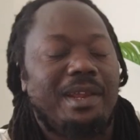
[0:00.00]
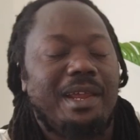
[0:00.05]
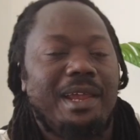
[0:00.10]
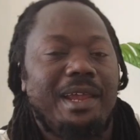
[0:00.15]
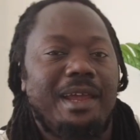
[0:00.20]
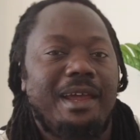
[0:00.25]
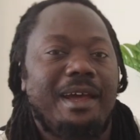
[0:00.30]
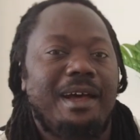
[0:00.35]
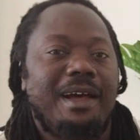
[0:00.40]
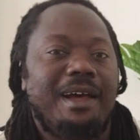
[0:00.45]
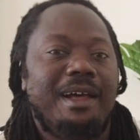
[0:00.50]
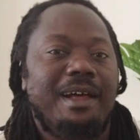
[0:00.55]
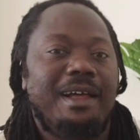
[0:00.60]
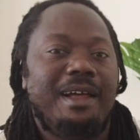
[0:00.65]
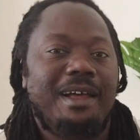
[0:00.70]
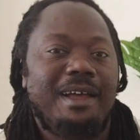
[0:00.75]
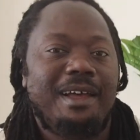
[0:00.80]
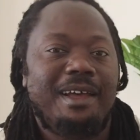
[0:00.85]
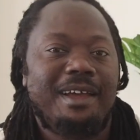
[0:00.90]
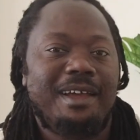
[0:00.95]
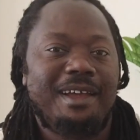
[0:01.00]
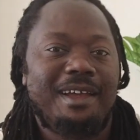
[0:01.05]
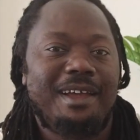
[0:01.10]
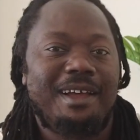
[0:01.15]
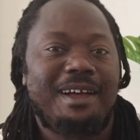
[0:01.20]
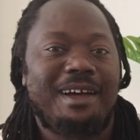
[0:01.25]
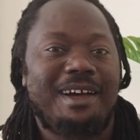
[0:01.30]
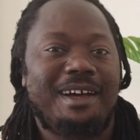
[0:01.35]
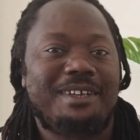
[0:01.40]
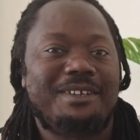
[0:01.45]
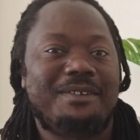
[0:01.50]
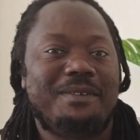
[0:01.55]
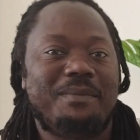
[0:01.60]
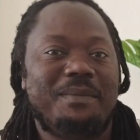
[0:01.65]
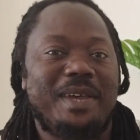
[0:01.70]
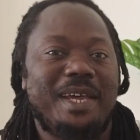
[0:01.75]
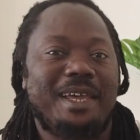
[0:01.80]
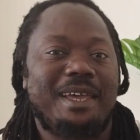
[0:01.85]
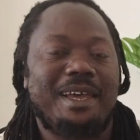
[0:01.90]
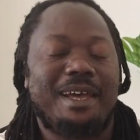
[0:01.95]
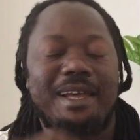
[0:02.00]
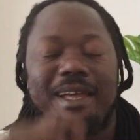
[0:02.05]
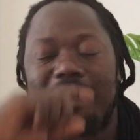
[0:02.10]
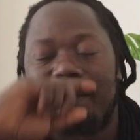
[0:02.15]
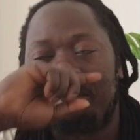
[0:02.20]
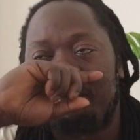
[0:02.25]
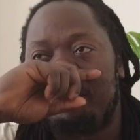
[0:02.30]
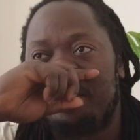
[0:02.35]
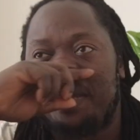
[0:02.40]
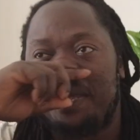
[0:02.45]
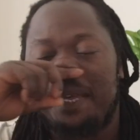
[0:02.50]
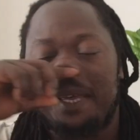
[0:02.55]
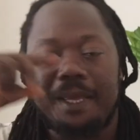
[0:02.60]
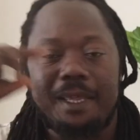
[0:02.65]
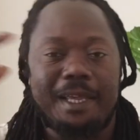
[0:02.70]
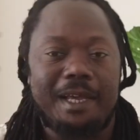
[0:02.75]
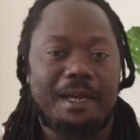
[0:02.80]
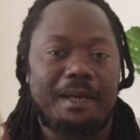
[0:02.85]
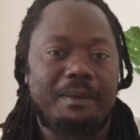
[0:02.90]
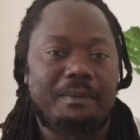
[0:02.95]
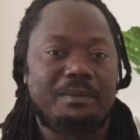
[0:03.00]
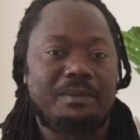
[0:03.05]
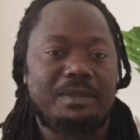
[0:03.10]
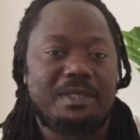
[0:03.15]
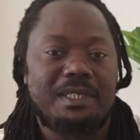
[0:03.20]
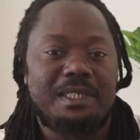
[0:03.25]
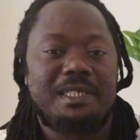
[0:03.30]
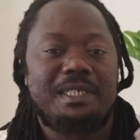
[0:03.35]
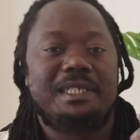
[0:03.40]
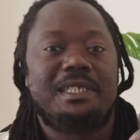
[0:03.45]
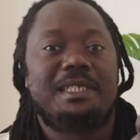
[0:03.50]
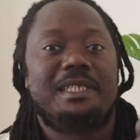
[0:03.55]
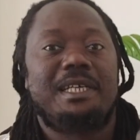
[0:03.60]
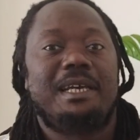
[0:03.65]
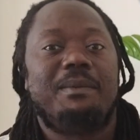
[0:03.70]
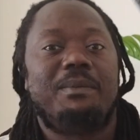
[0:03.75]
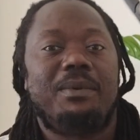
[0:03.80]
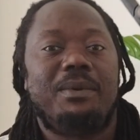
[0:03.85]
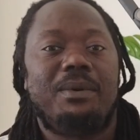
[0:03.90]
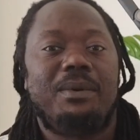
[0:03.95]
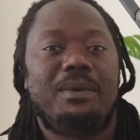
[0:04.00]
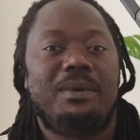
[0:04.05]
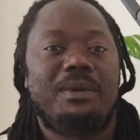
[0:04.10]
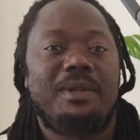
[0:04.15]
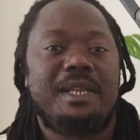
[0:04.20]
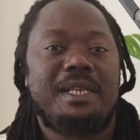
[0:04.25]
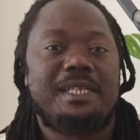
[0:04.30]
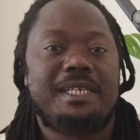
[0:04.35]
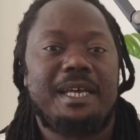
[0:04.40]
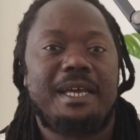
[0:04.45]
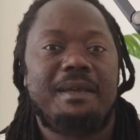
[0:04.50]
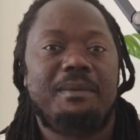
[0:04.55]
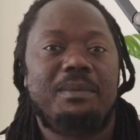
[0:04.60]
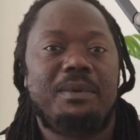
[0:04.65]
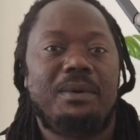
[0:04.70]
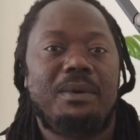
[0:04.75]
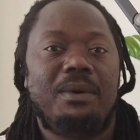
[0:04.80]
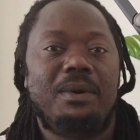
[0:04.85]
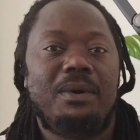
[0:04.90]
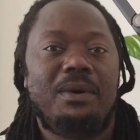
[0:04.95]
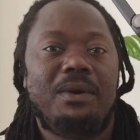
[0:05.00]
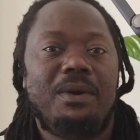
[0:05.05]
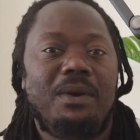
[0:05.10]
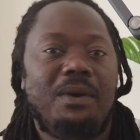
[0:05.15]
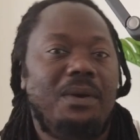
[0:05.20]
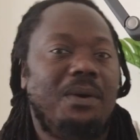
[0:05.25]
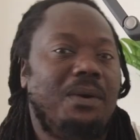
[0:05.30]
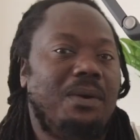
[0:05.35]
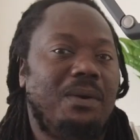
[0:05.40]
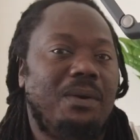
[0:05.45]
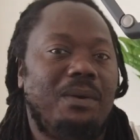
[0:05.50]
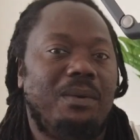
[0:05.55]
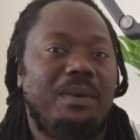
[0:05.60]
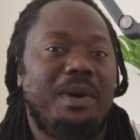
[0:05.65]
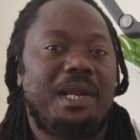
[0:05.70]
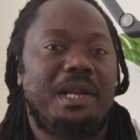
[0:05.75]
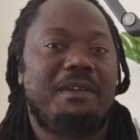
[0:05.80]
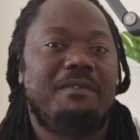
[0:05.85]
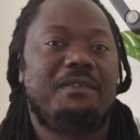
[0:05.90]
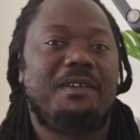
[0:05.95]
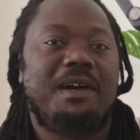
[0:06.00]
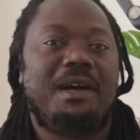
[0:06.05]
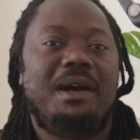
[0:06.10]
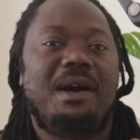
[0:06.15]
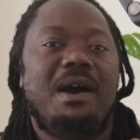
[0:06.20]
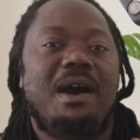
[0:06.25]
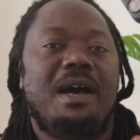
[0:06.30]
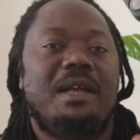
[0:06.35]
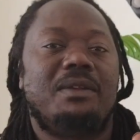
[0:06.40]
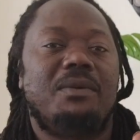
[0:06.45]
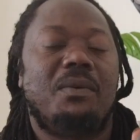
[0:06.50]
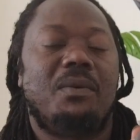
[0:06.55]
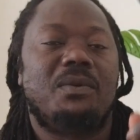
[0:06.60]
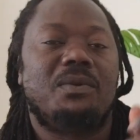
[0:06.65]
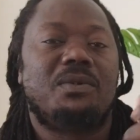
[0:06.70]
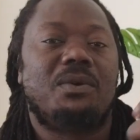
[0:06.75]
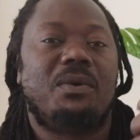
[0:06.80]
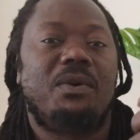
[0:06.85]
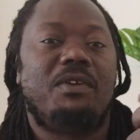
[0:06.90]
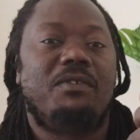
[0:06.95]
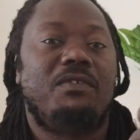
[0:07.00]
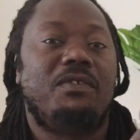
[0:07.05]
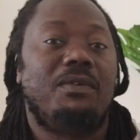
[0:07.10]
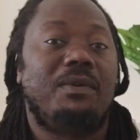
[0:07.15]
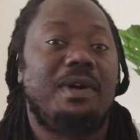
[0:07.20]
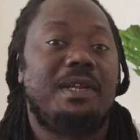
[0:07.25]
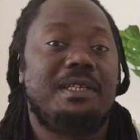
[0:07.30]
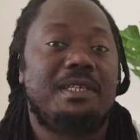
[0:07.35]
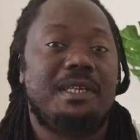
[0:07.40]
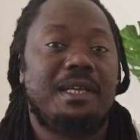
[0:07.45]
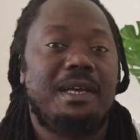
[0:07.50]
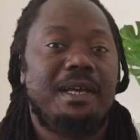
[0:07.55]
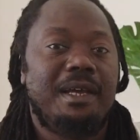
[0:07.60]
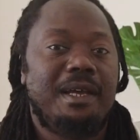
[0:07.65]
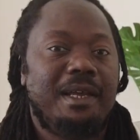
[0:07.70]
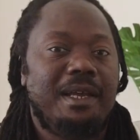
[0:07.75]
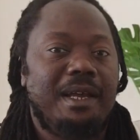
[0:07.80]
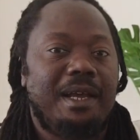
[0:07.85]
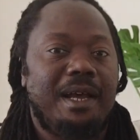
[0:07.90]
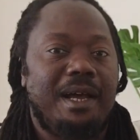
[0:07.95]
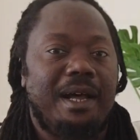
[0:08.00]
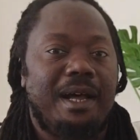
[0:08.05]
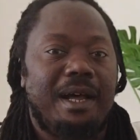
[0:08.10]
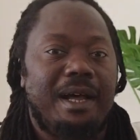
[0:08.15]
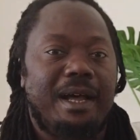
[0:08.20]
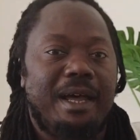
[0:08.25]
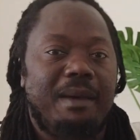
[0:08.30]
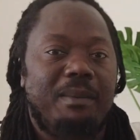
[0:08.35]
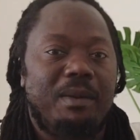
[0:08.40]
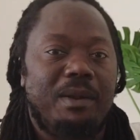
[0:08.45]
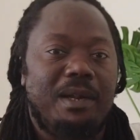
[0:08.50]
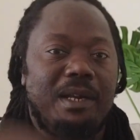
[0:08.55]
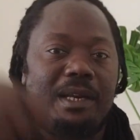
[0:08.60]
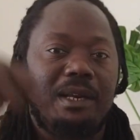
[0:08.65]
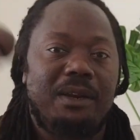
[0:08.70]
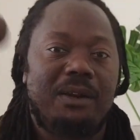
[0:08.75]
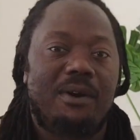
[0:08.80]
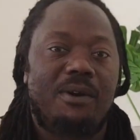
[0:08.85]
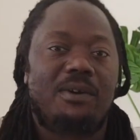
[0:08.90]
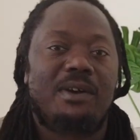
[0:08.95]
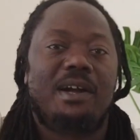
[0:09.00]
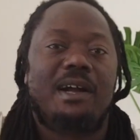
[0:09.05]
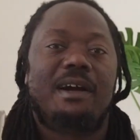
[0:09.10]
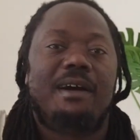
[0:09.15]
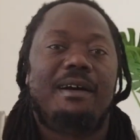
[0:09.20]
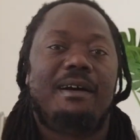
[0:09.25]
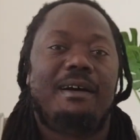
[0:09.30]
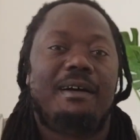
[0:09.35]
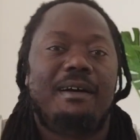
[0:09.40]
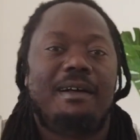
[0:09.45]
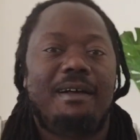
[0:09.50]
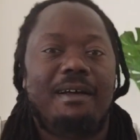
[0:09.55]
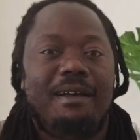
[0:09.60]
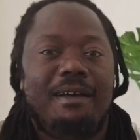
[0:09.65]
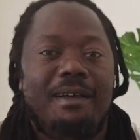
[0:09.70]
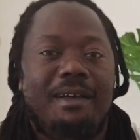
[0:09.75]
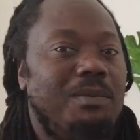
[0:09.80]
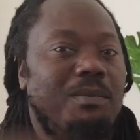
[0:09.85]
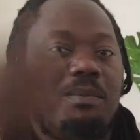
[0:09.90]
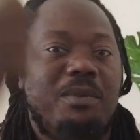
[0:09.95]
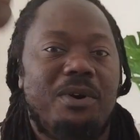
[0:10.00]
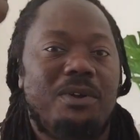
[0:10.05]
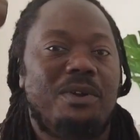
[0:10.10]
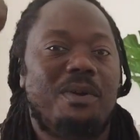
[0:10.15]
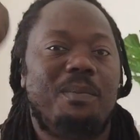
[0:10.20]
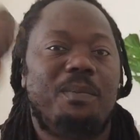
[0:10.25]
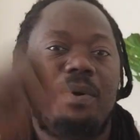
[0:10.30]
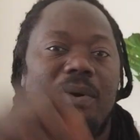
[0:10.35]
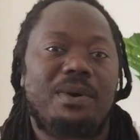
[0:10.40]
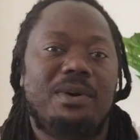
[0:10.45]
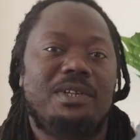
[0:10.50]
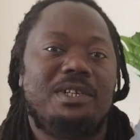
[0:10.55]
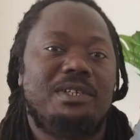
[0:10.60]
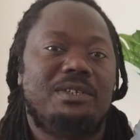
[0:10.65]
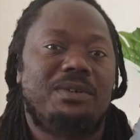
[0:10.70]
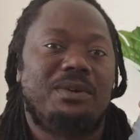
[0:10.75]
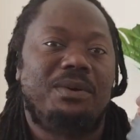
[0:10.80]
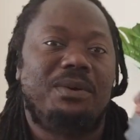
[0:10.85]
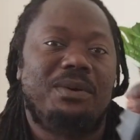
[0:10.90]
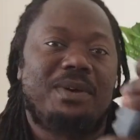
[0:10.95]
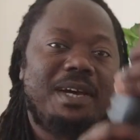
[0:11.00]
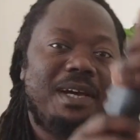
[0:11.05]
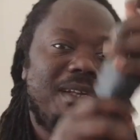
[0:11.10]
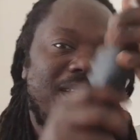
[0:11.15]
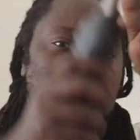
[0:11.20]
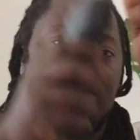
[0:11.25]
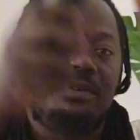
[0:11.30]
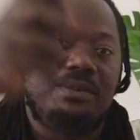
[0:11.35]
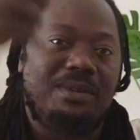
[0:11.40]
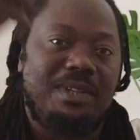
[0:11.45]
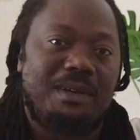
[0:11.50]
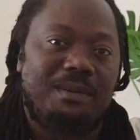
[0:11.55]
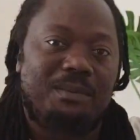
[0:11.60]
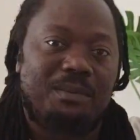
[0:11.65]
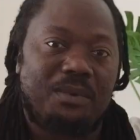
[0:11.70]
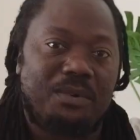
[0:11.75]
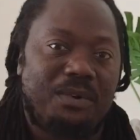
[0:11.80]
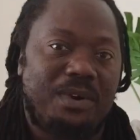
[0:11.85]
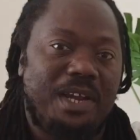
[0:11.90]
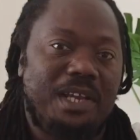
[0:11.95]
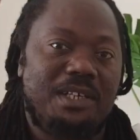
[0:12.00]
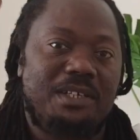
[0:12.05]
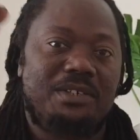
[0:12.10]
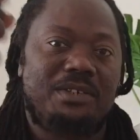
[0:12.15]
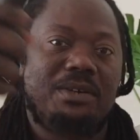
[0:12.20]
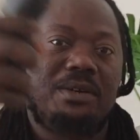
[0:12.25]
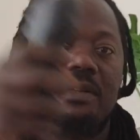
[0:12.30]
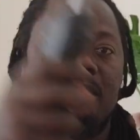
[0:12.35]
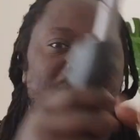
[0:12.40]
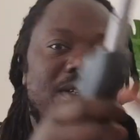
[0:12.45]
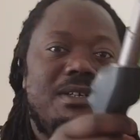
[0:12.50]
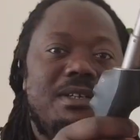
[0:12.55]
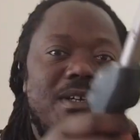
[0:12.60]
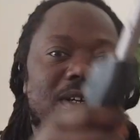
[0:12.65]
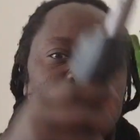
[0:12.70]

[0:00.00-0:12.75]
here to make it stable on the table or wherever. And also if you want a longer monopod, so you can do them crane shots.